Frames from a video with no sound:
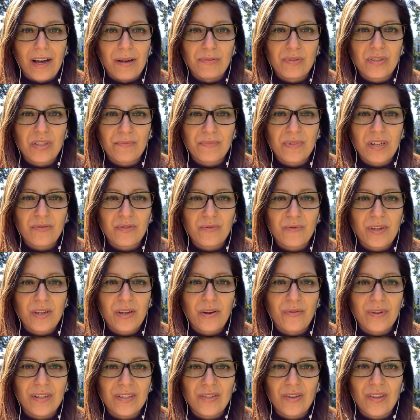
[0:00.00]
Sometimes we
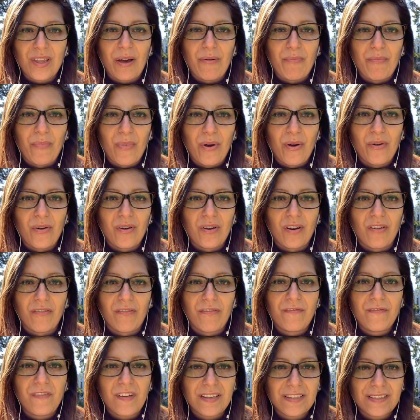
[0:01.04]
go into that mode of
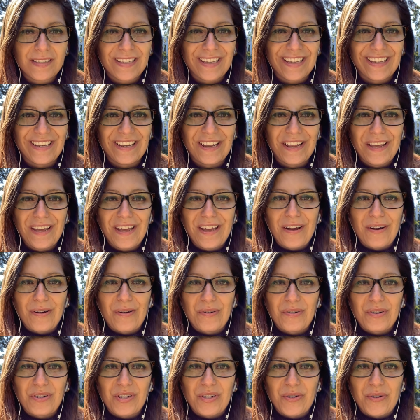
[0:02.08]
fixing
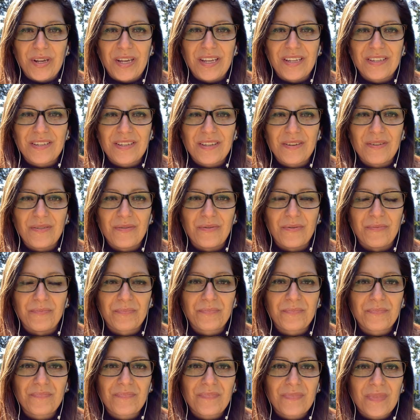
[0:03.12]
or trying to
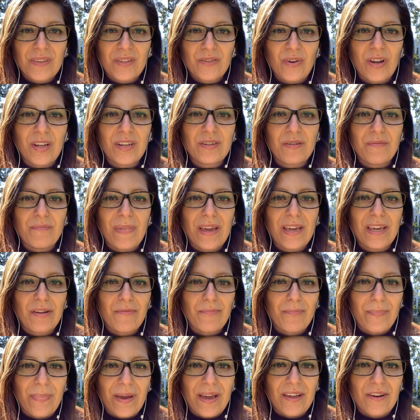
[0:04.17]
make
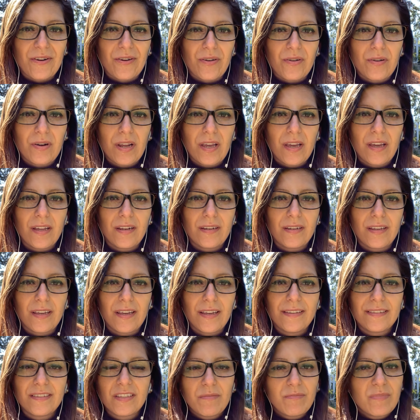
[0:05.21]
it better. And
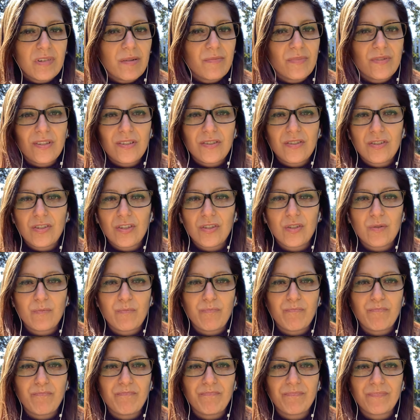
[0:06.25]
sometimes it's just
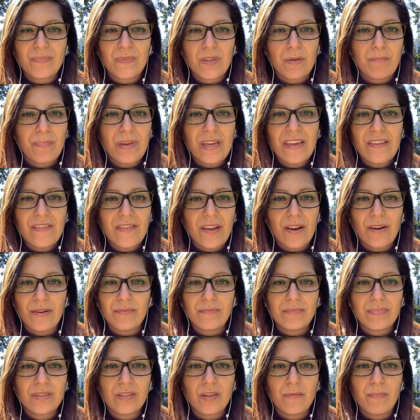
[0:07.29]
to be
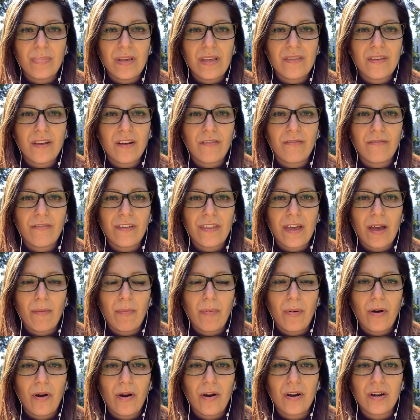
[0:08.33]
there for that
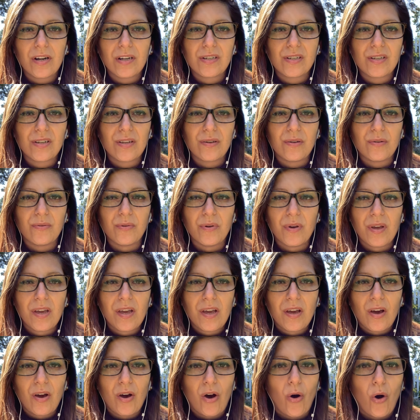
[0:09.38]
part, to
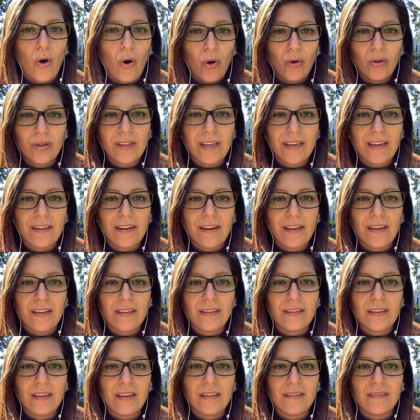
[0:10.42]
hold it
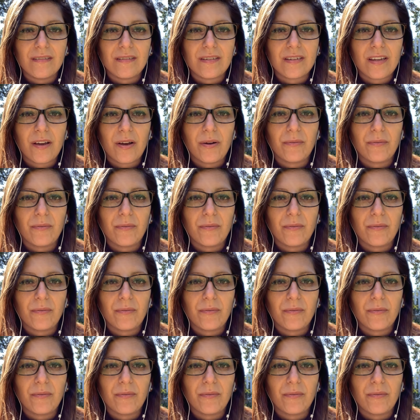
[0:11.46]
and